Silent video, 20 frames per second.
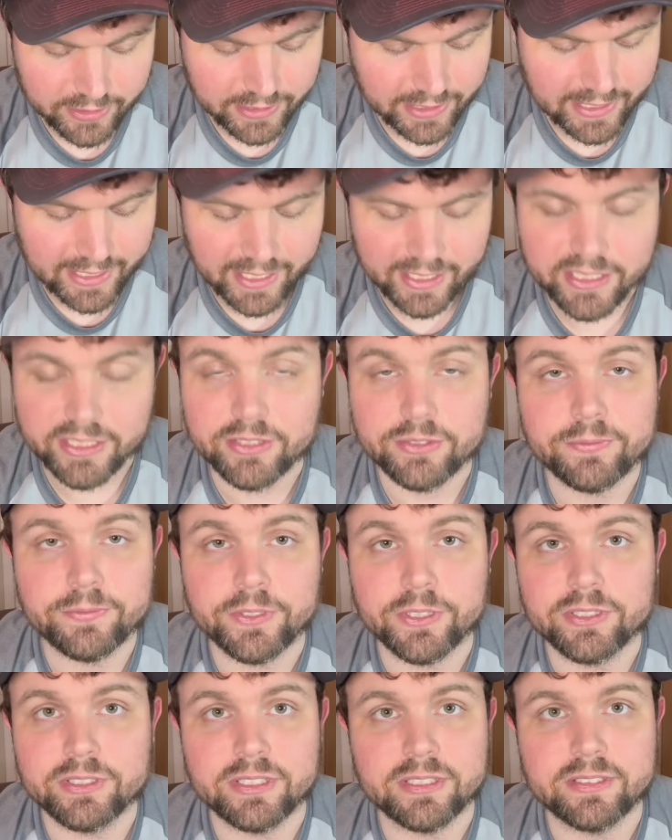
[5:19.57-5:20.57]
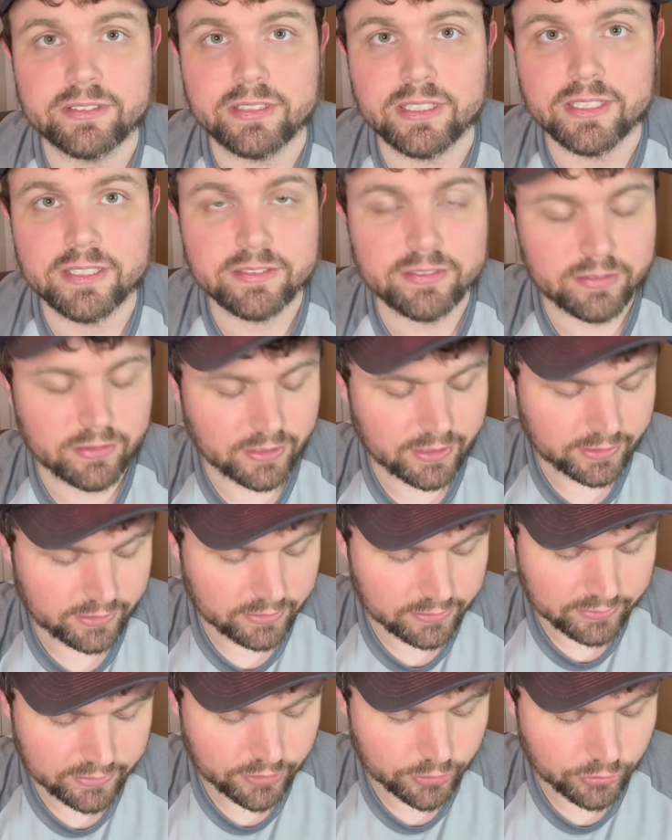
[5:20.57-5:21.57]
he had his first assist like
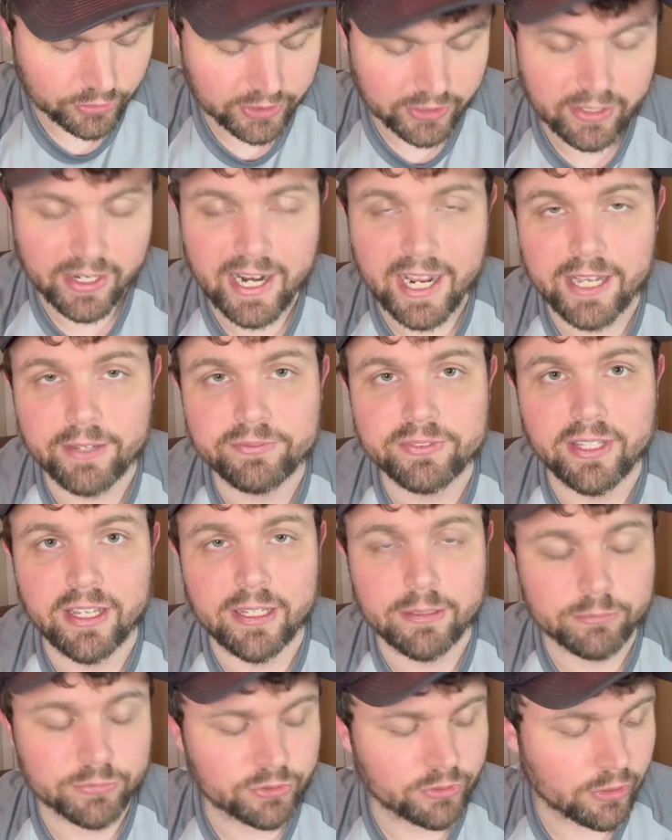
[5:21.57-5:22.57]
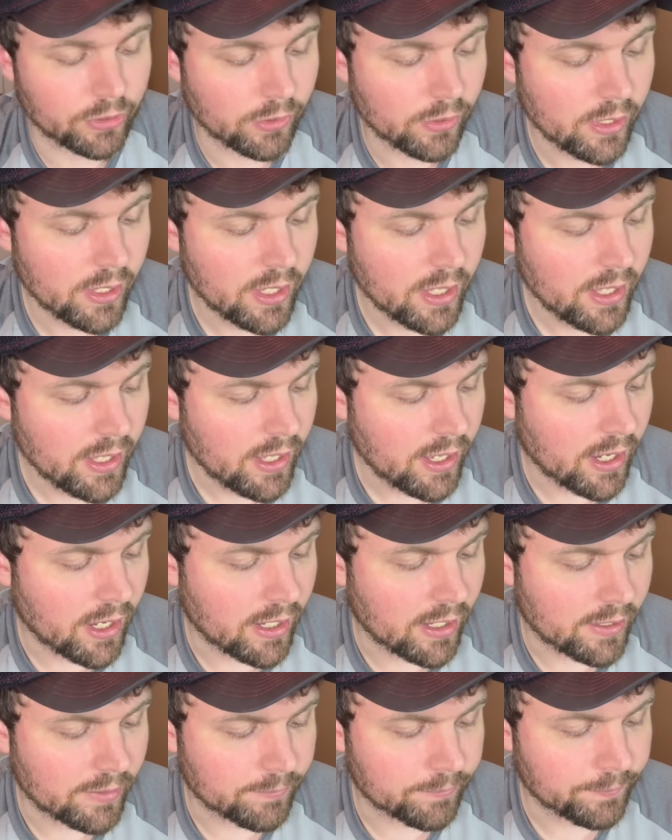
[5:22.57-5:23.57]
until near halftime. So
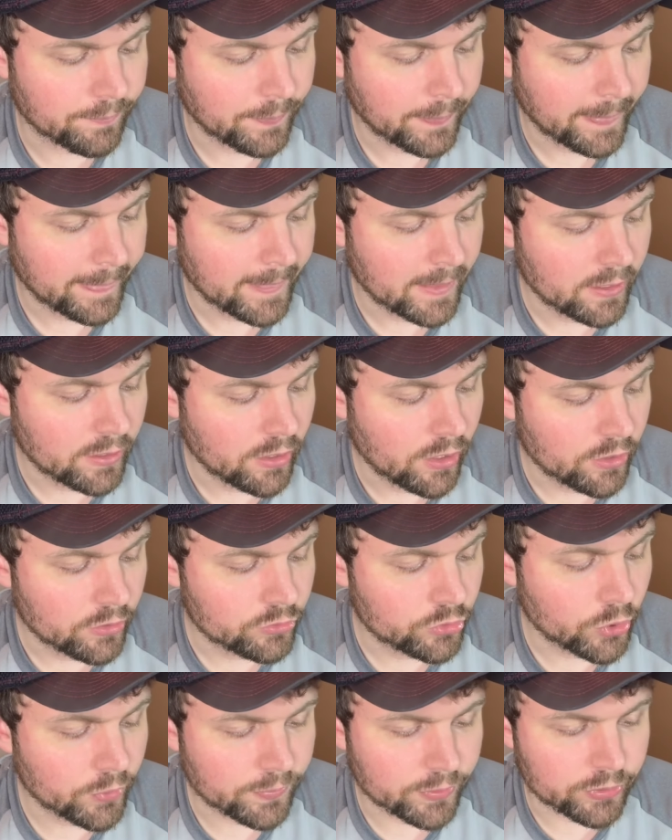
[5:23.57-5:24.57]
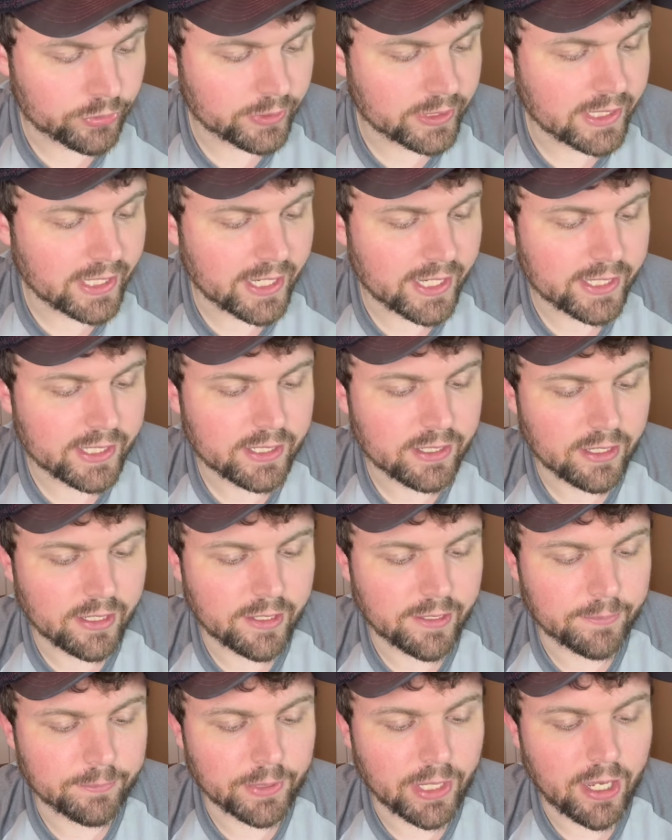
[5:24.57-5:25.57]
um, two for three day.
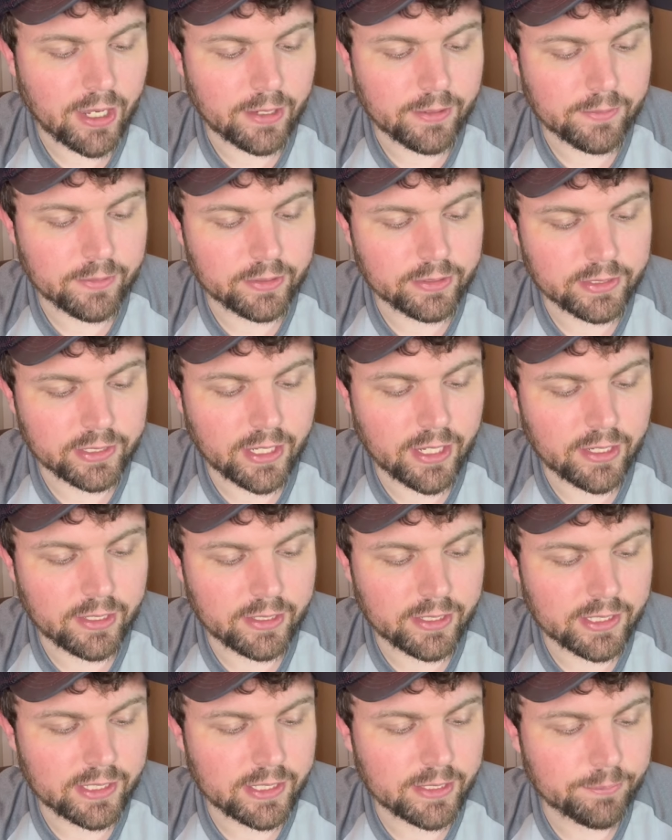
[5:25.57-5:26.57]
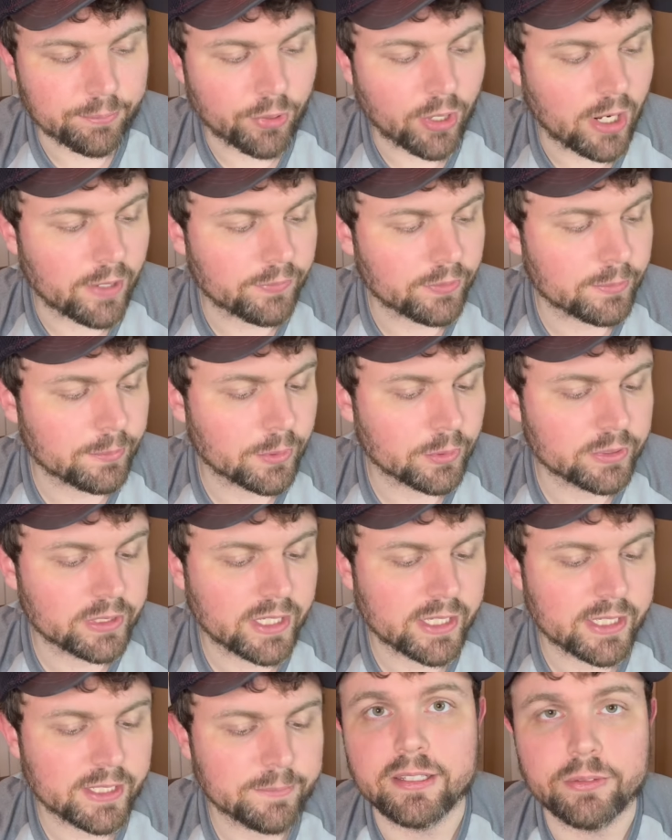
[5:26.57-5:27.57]
Um, not not a profitable
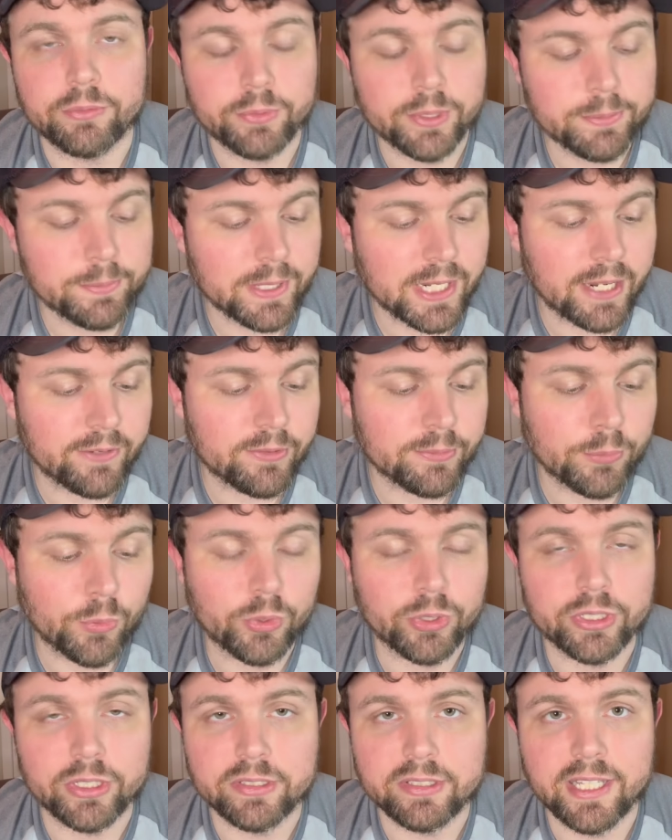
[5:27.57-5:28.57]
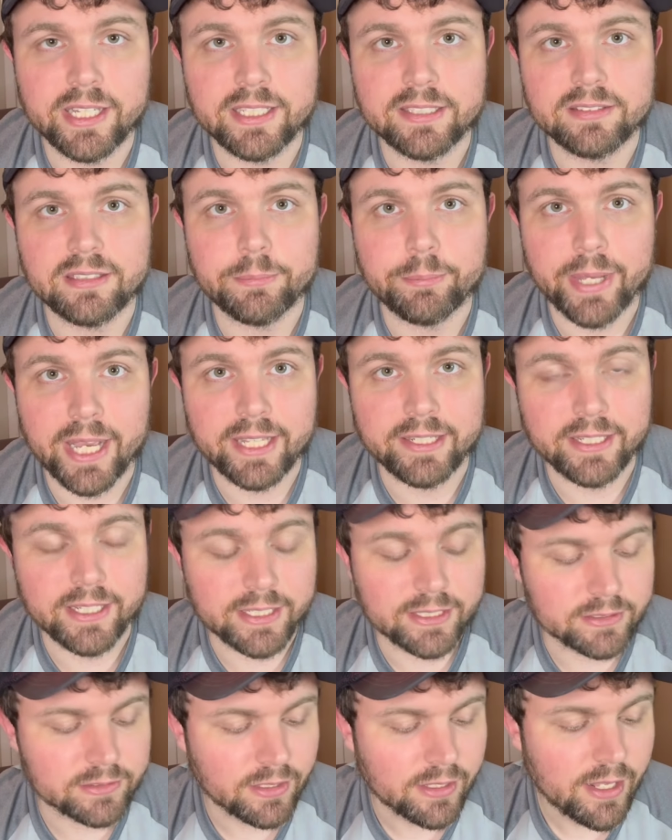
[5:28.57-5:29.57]
day. We've been having more good days than bad
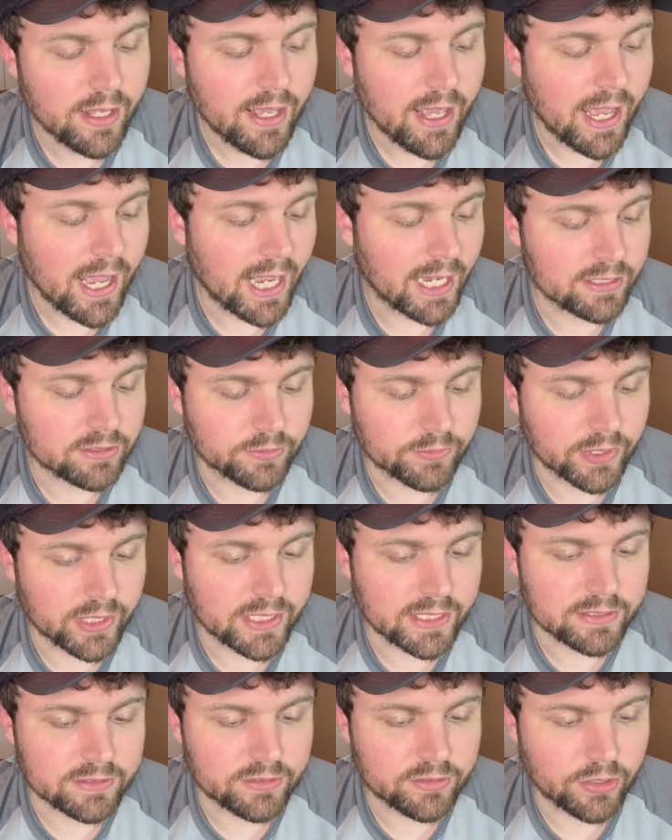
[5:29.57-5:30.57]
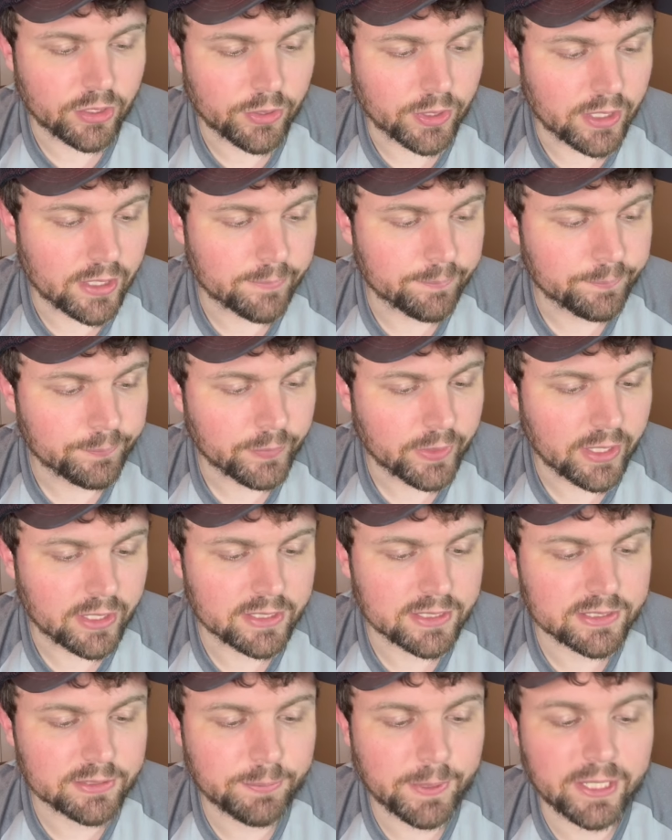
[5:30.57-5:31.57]
days as of late. So uh,
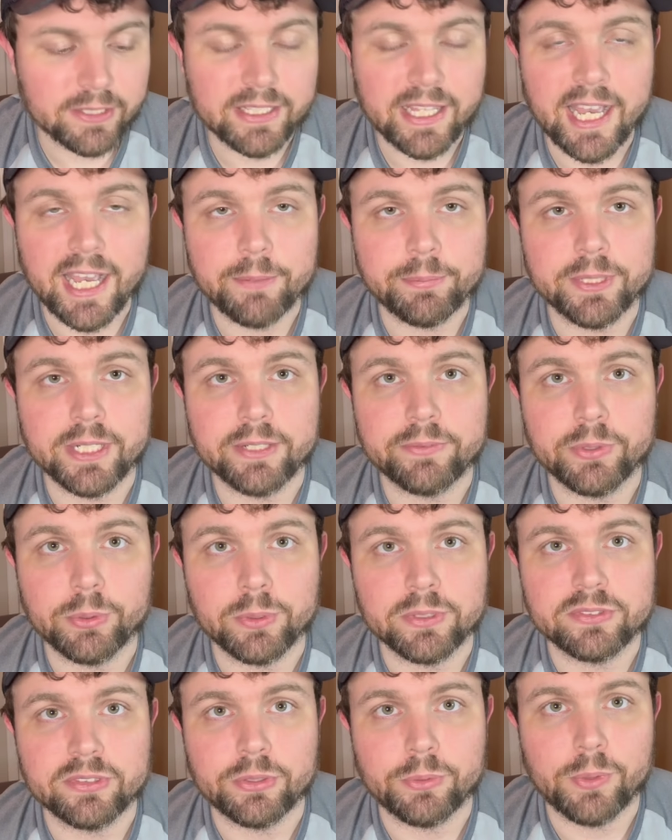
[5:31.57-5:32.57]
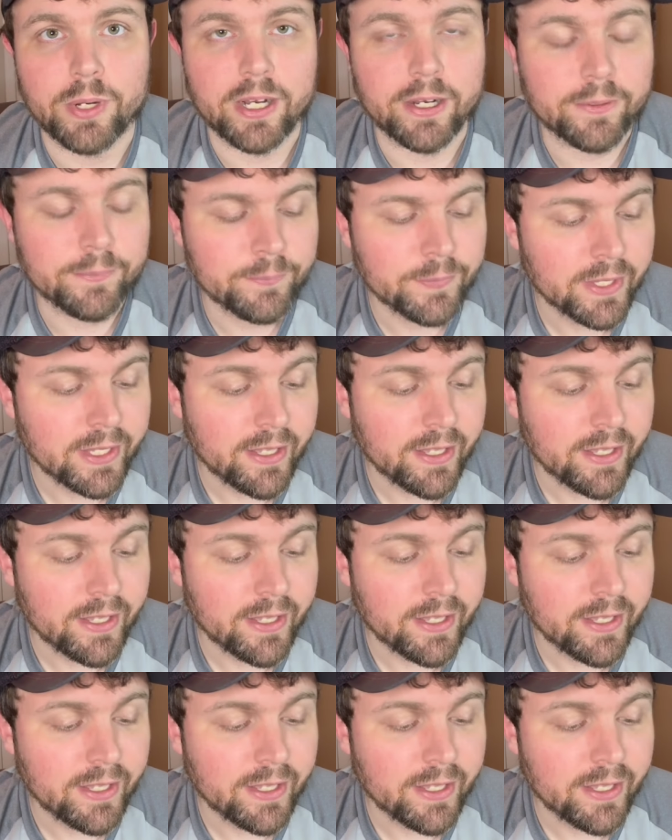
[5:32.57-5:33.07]
uh, it's bound to happen every once in a while.